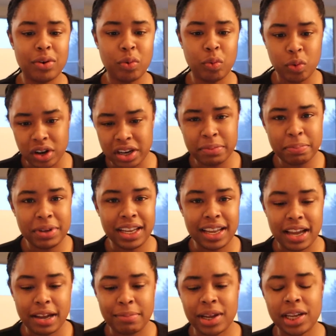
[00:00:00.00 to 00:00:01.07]
1
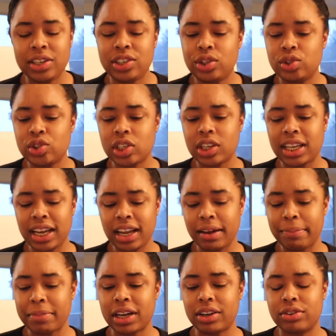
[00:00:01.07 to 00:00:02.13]
p.m. and usually
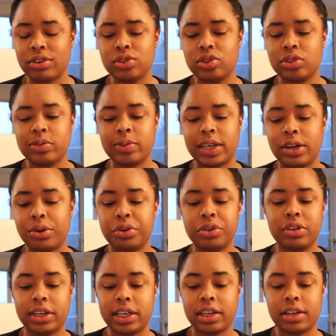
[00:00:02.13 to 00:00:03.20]
my groceries, when I
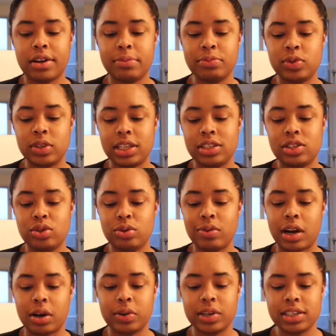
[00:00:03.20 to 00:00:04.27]
order it, it comes within 2
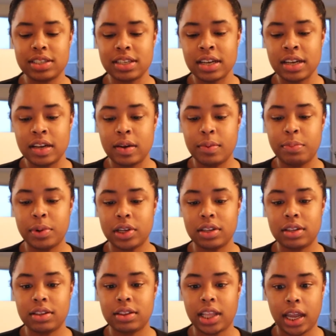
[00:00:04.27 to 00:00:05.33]
hours,
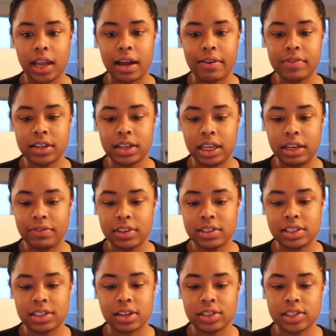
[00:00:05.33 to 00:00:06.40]
but they haven't even
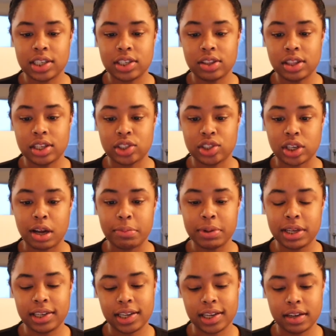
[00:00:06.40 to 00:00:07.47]
started the
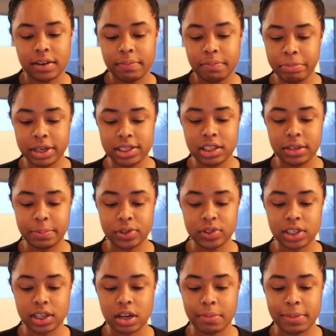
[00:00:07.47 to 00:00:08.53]
shopping yet. But it's supposed
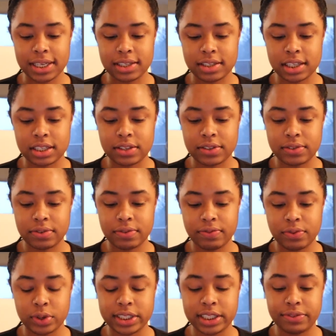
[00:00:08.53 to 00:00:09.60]
to come at
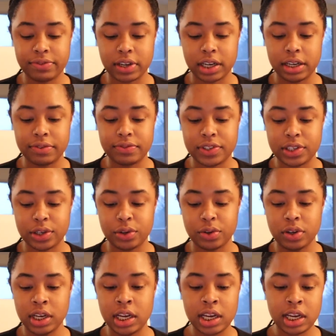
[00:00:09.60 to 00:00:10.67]
6:45,
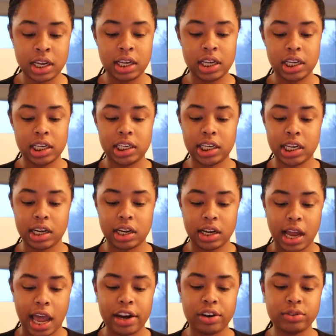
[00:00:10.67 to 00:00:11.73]
so yeah,
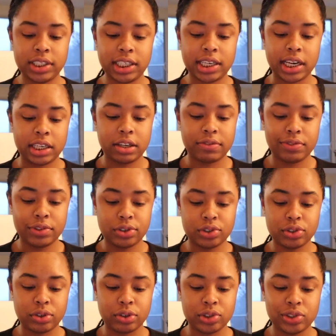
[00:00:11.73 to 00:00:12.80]
I don't need any of those
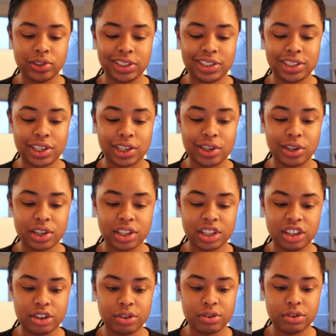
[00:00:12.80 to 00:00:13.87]
groceries to cook
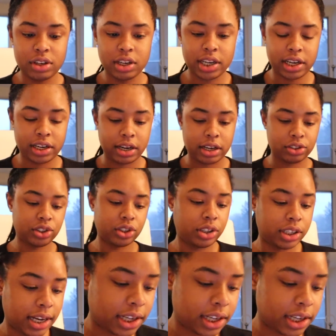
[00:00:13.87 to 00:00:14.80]
though. Here, I'll show you